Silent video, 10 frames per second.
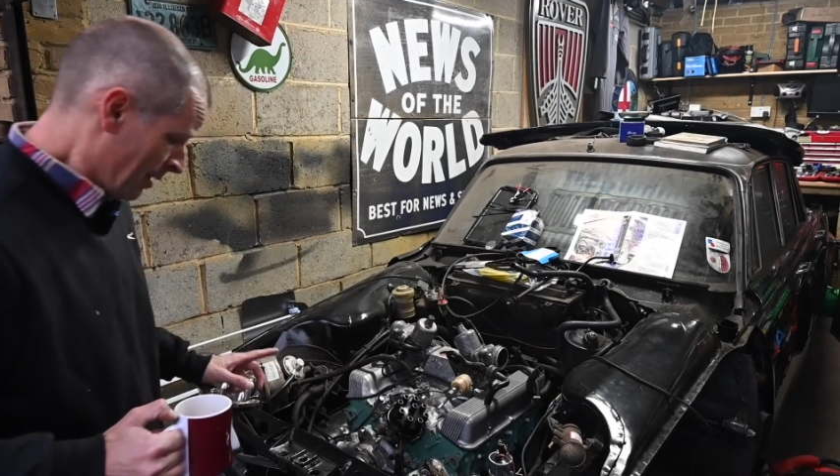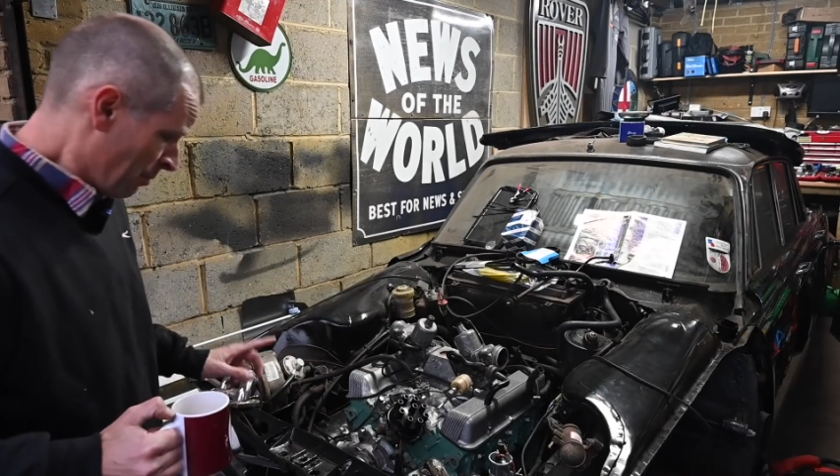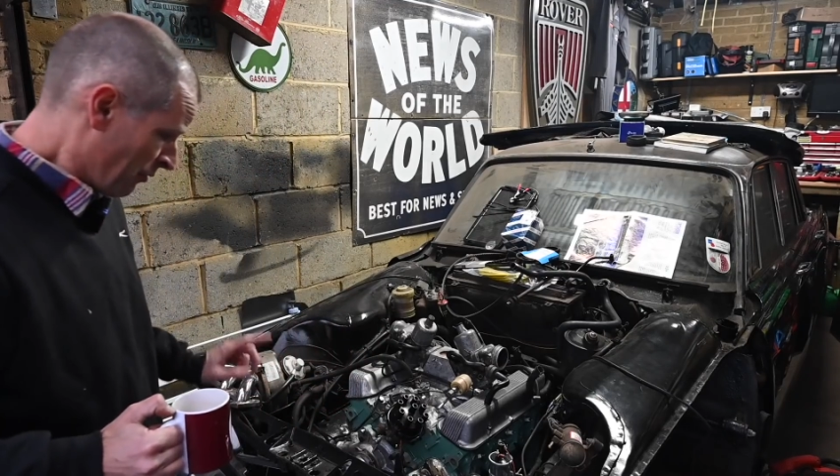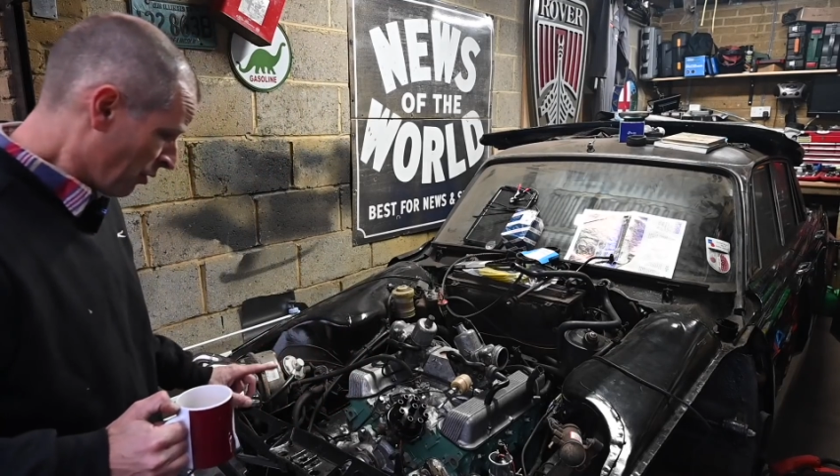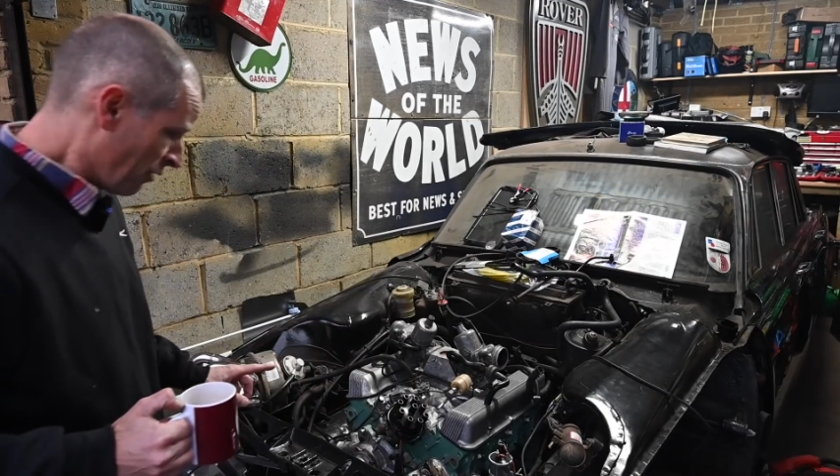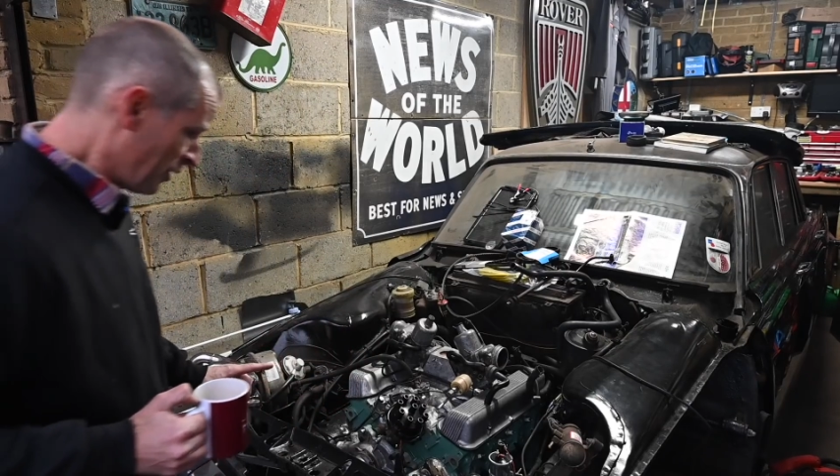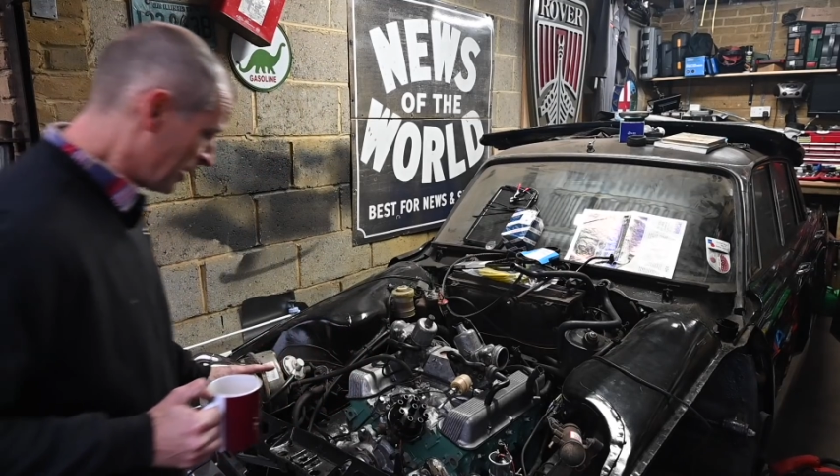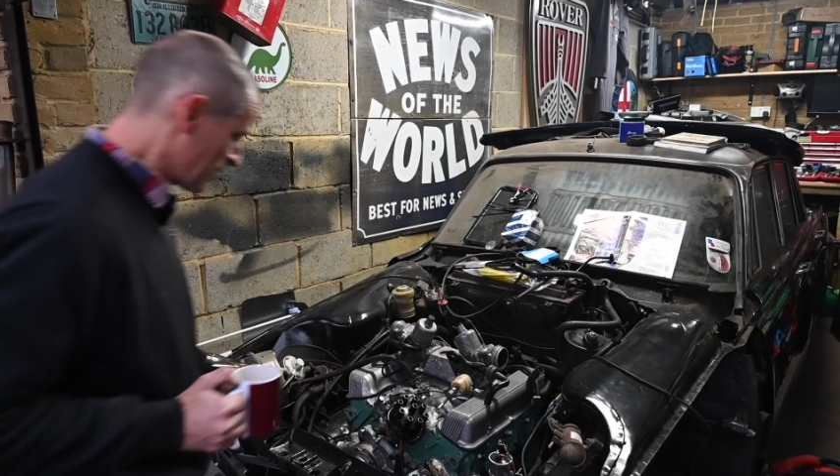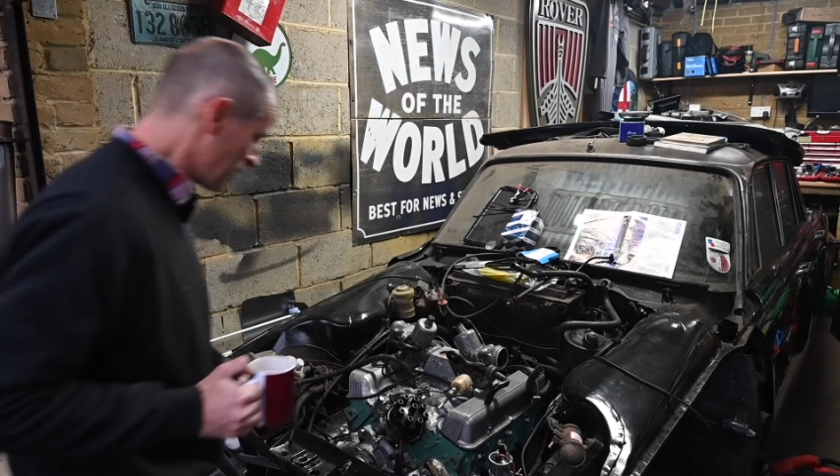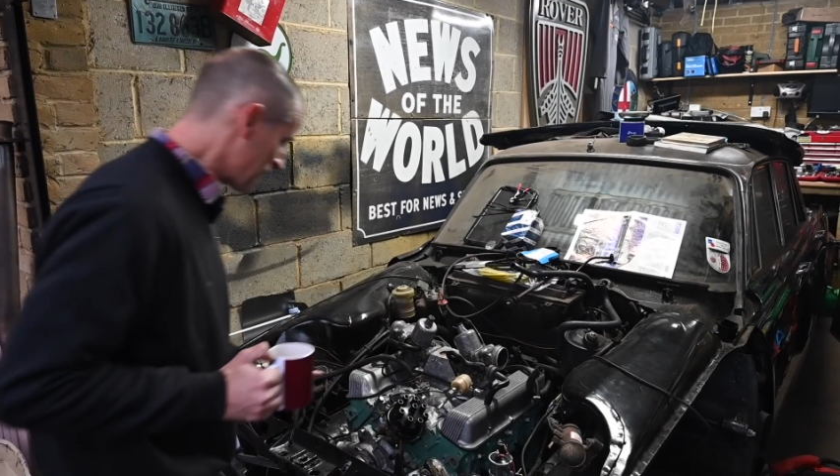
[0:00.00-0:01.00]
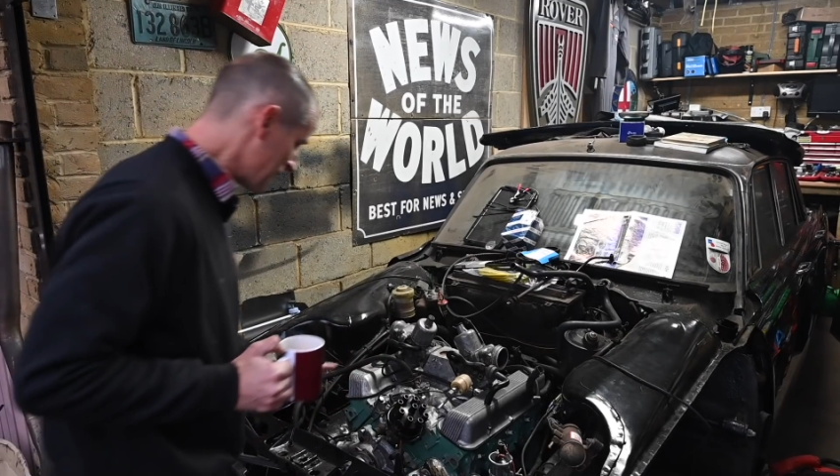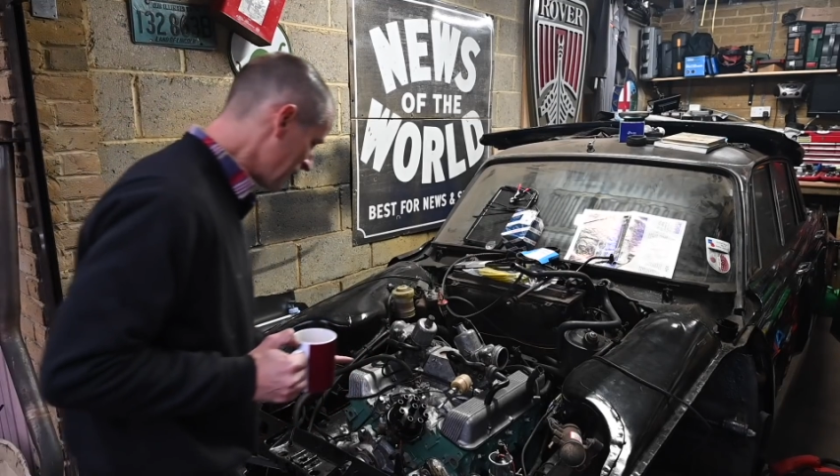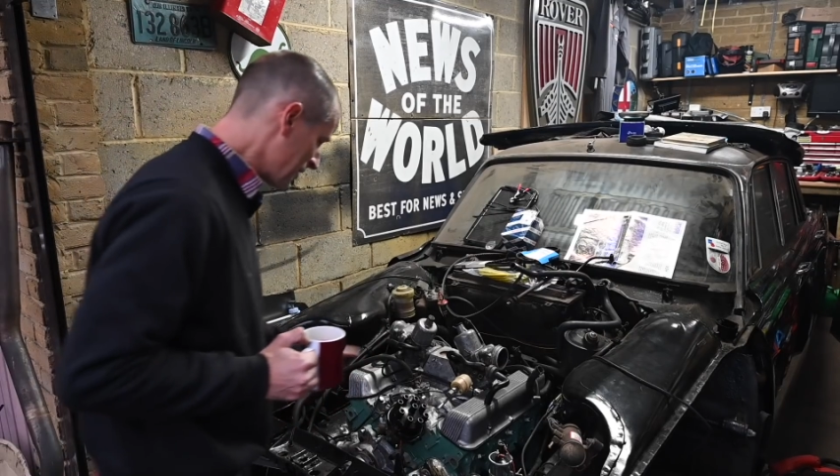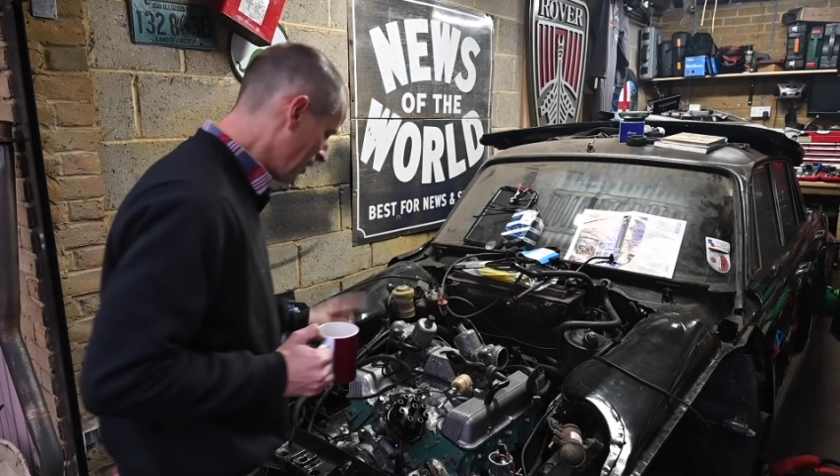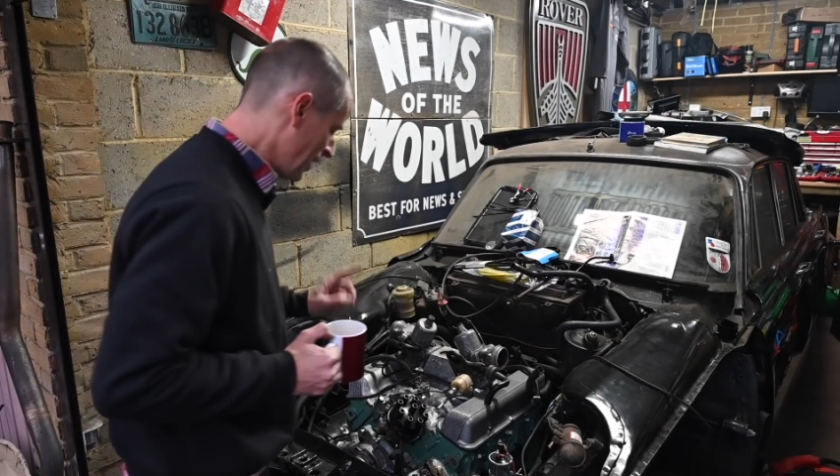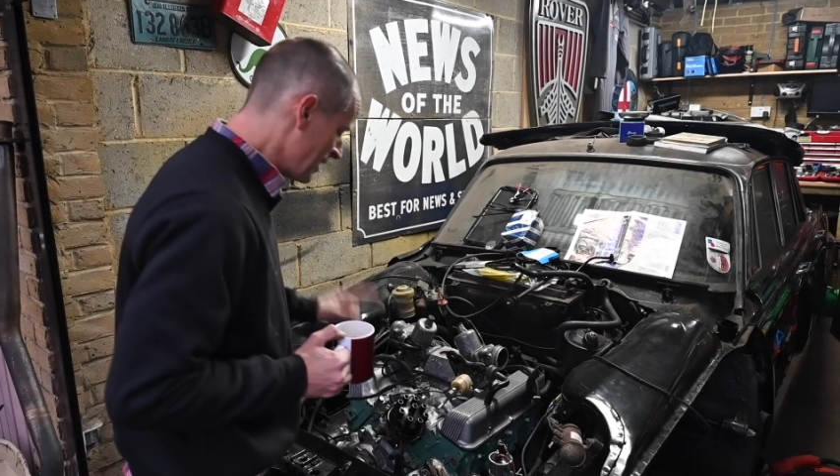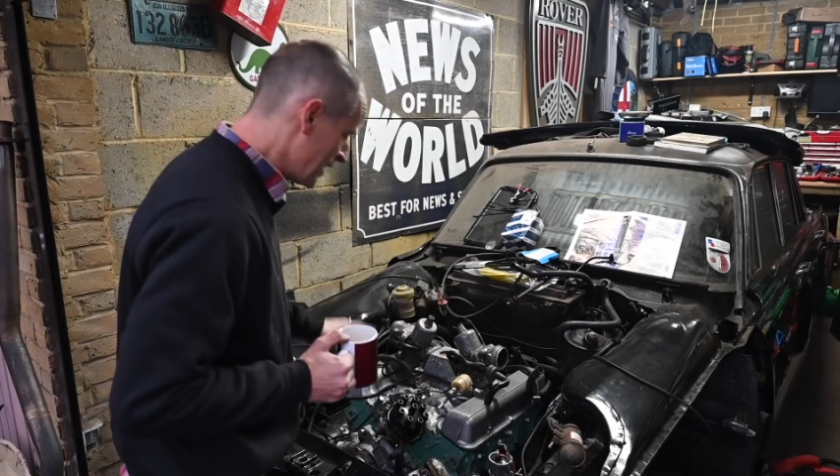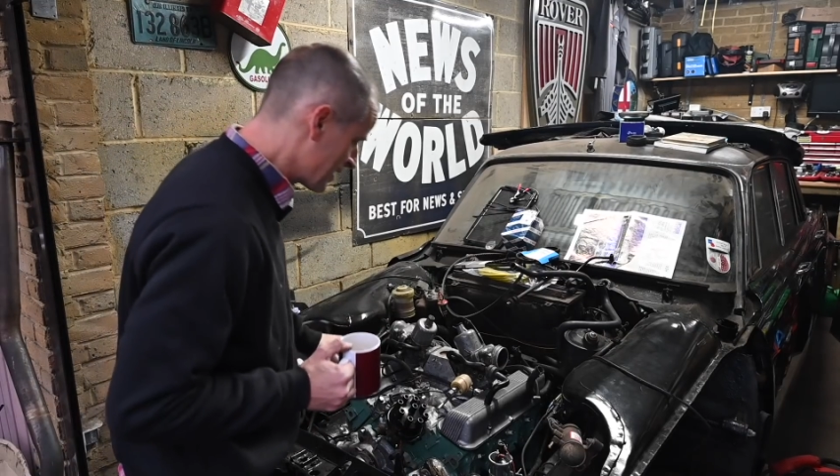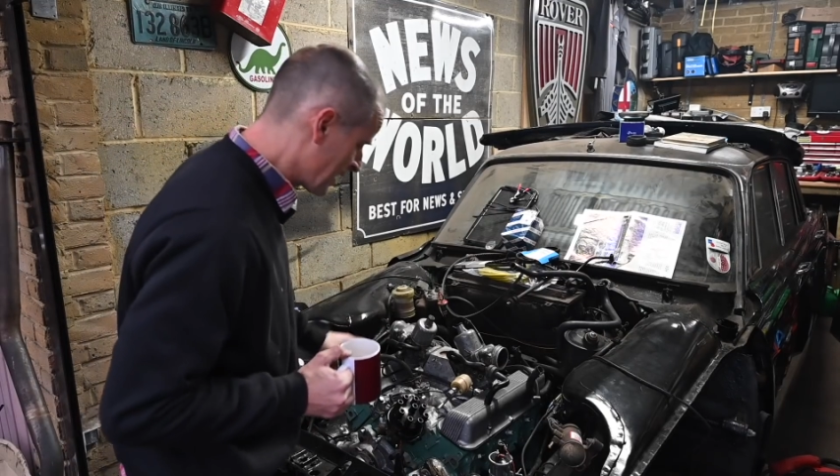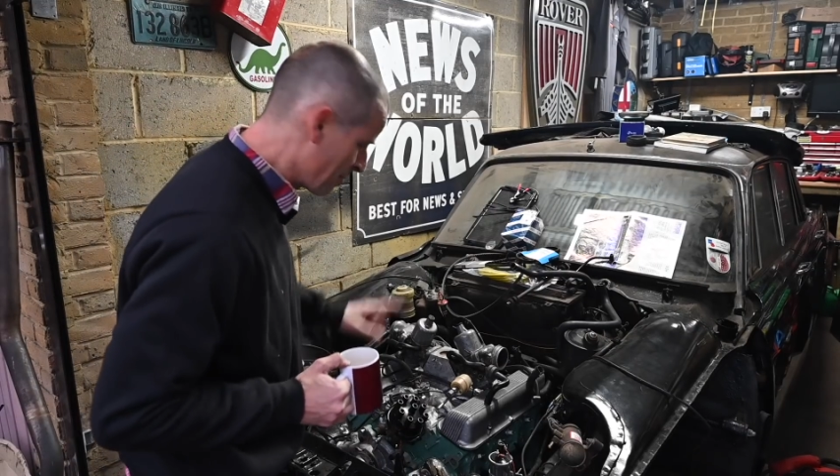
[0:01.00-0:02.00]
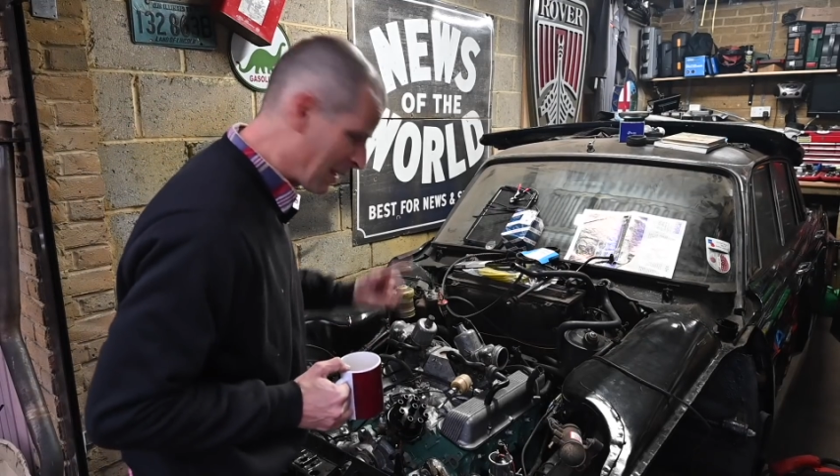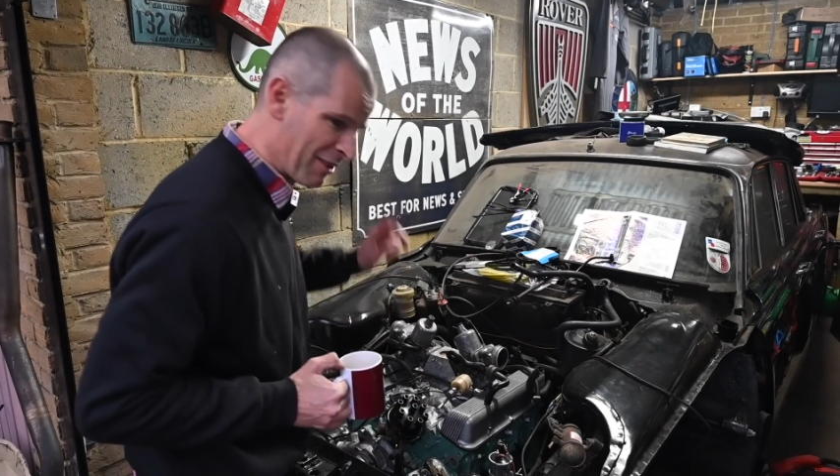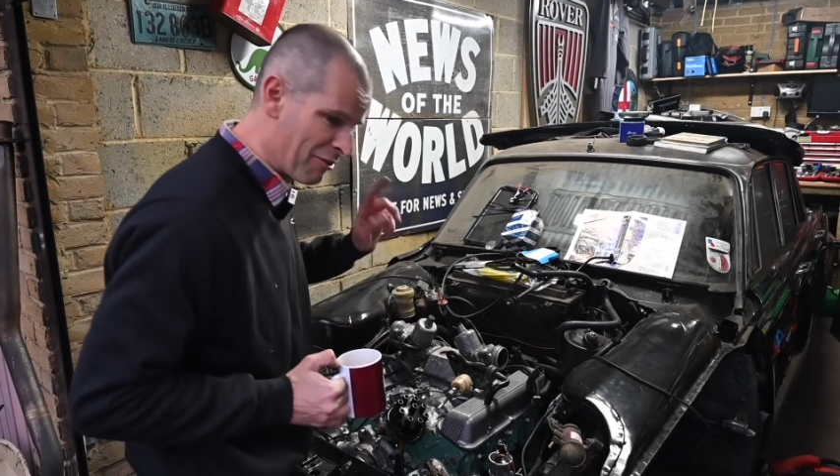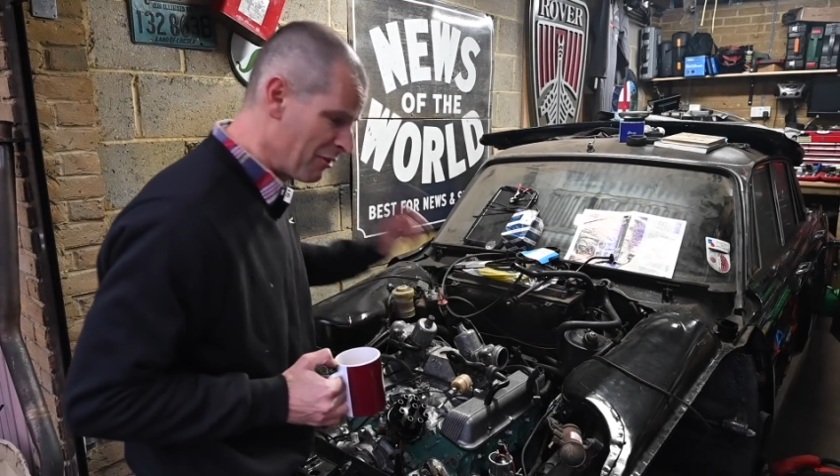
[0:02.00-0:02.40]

before I fit into these things, I need to go back and